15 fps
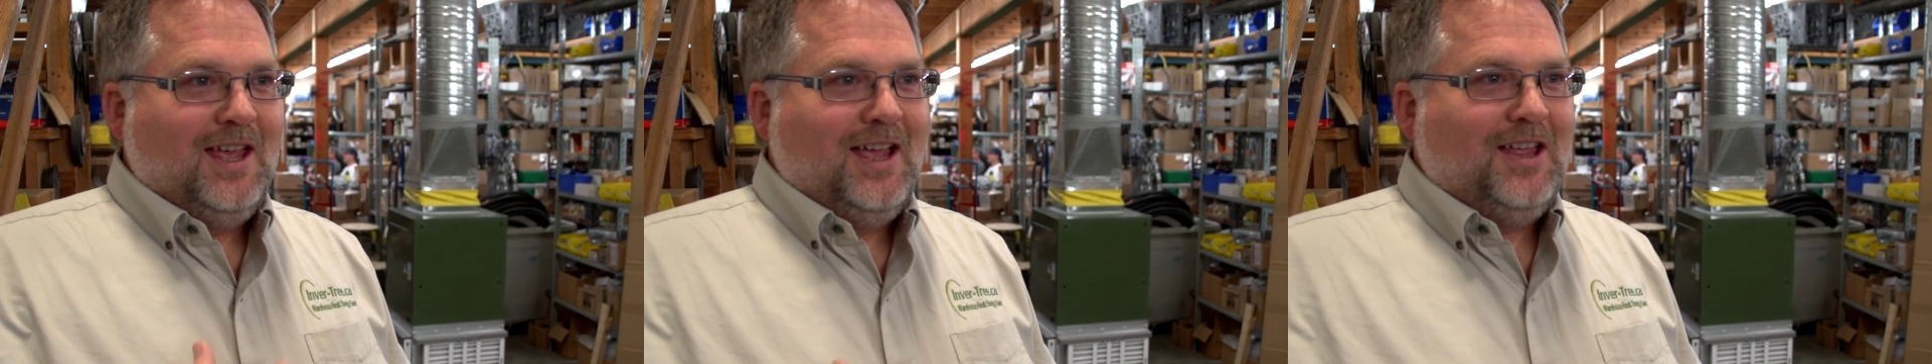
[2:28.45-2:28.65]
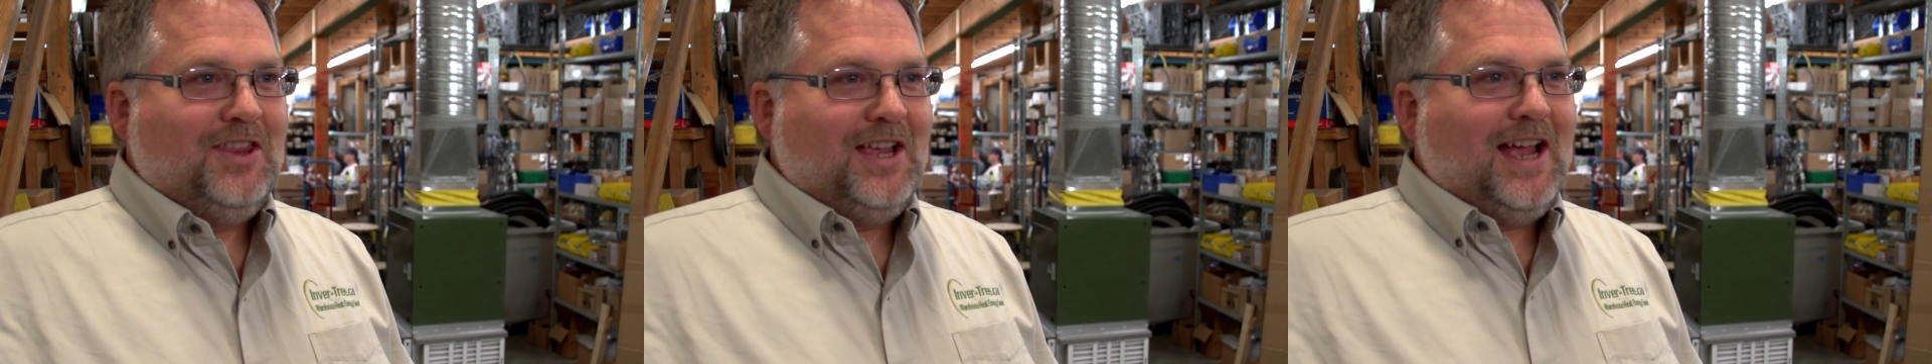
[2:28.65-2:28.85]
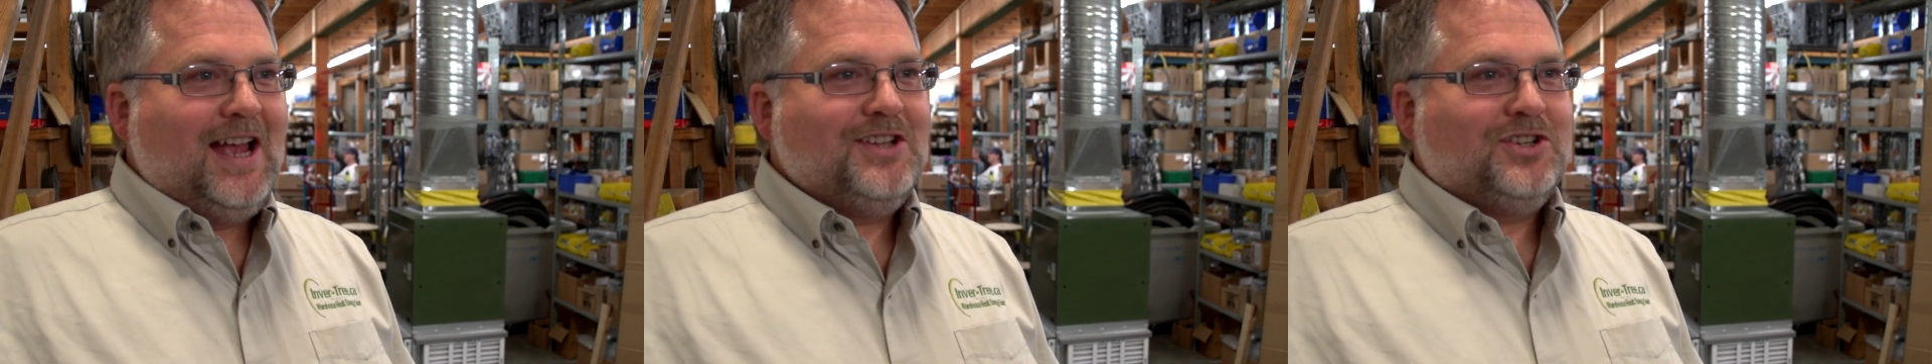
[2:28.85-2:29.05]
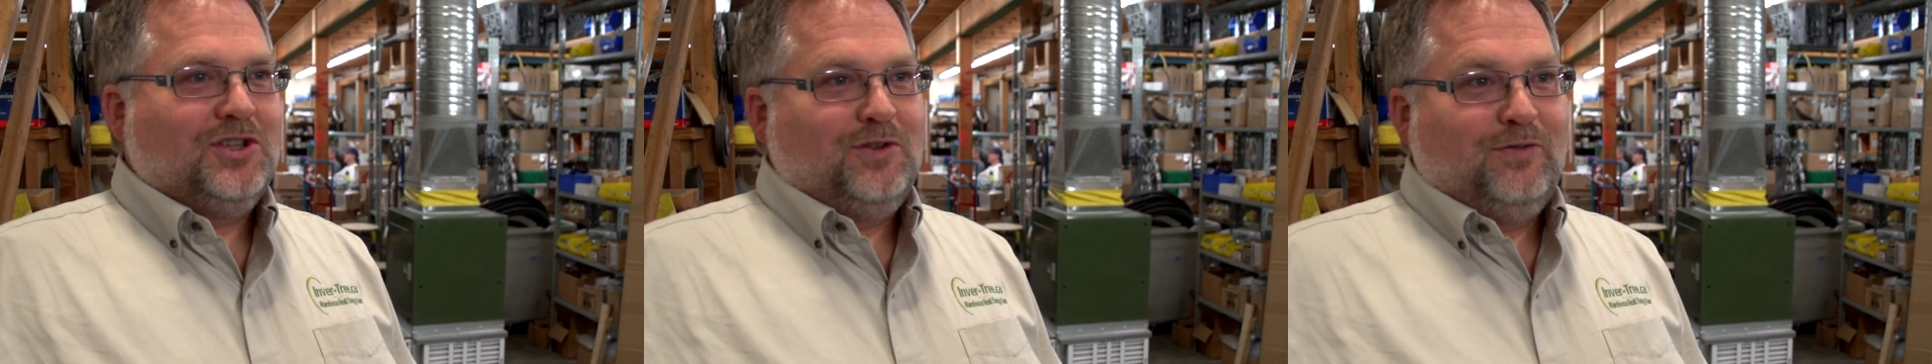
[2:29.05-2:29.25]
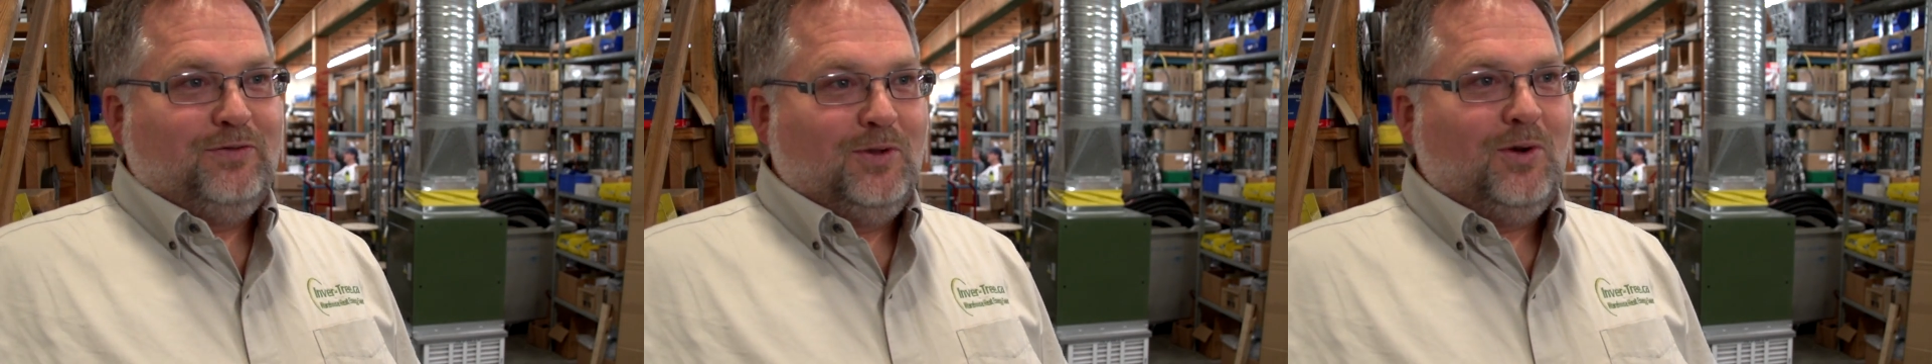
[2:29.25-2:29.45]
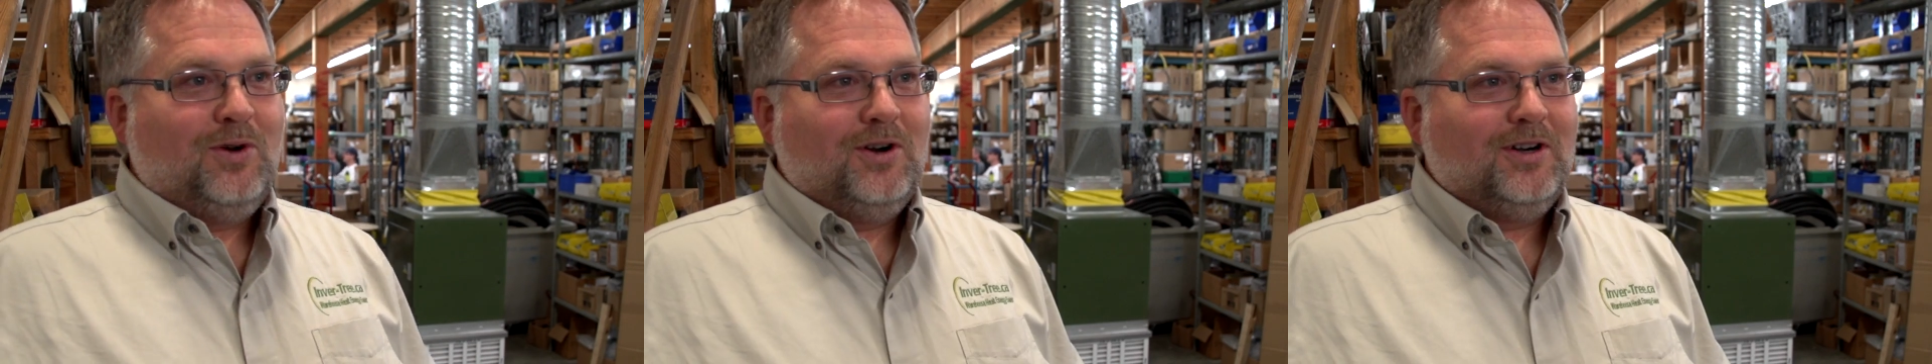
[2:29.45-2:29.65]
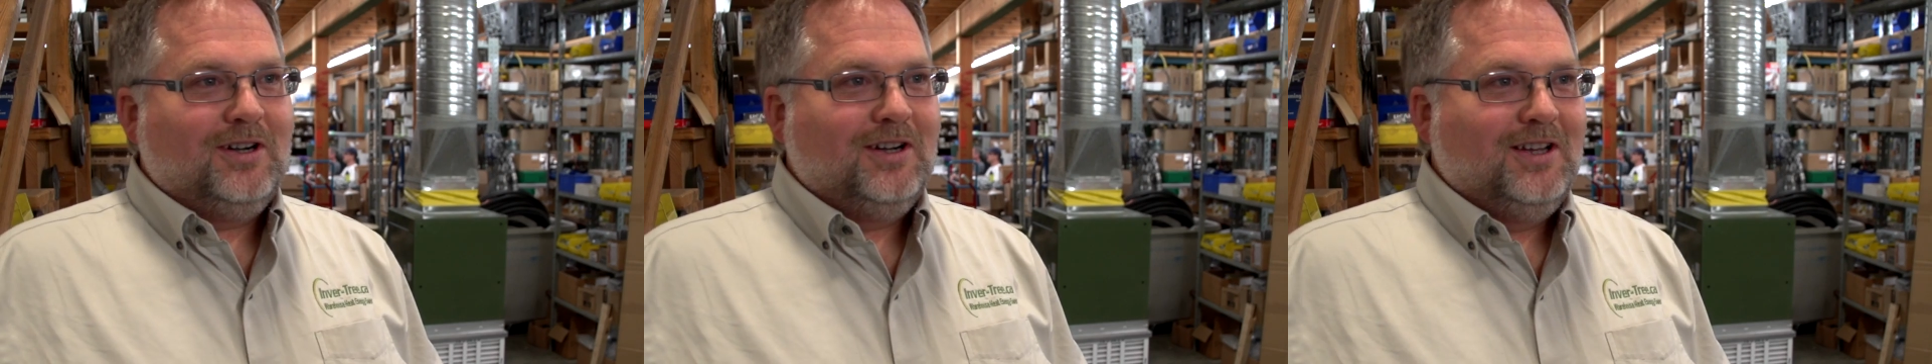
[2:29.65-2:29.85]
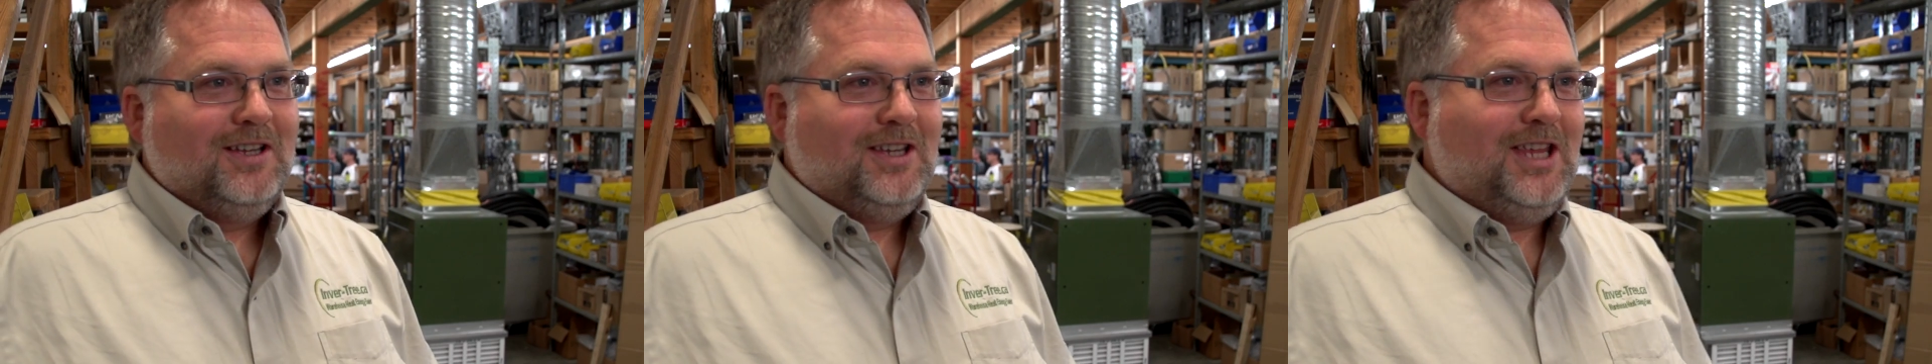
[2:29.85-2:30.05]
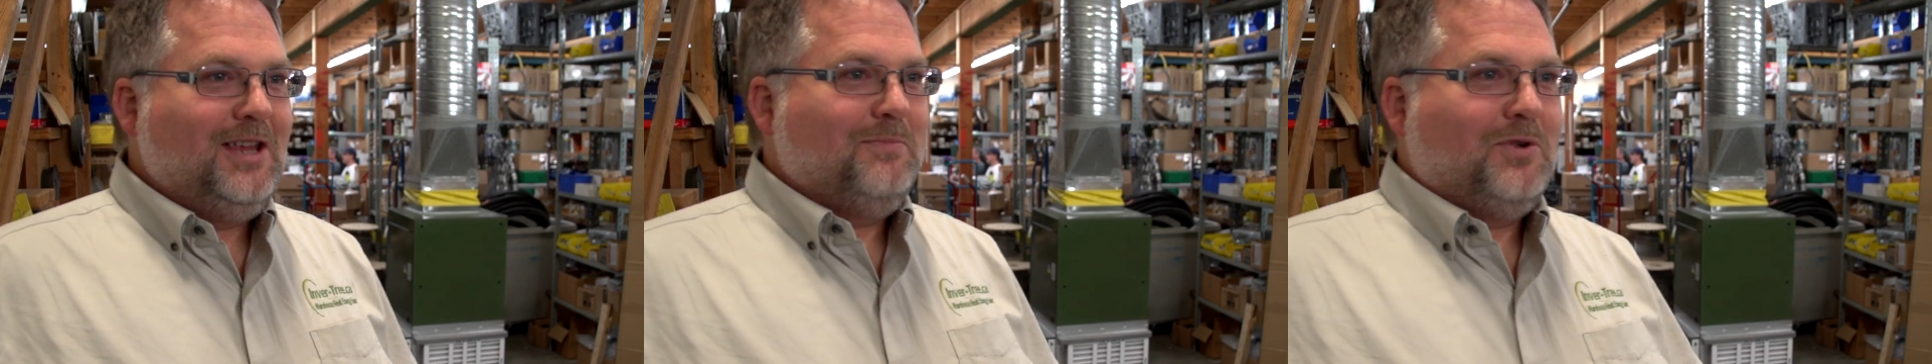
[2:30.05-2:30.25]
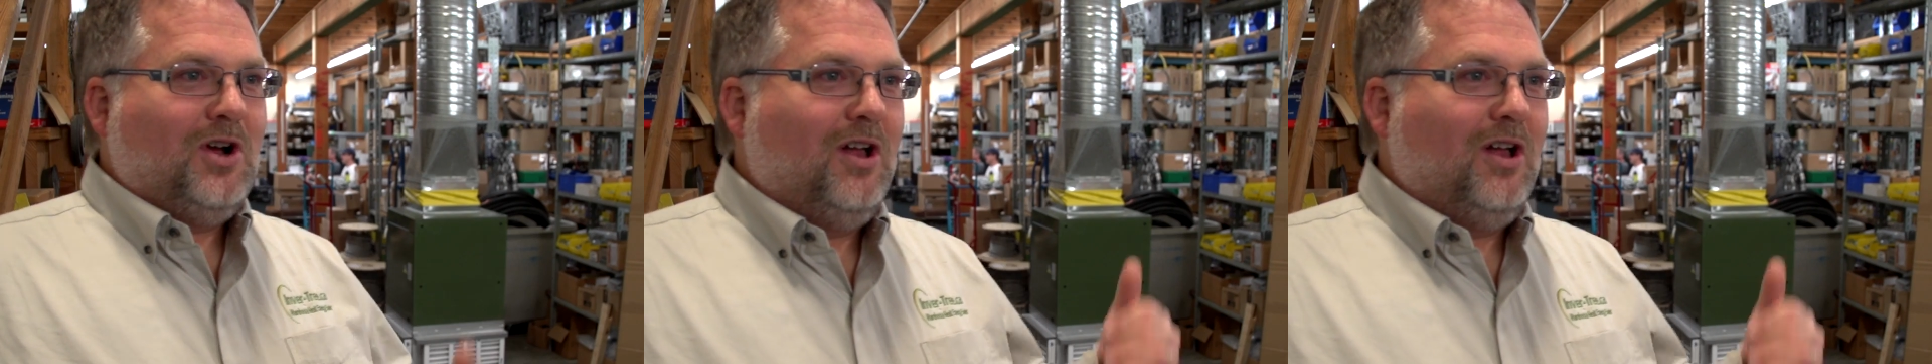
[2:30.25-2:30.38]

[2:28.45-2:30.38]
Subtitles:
And the guys at the floor keep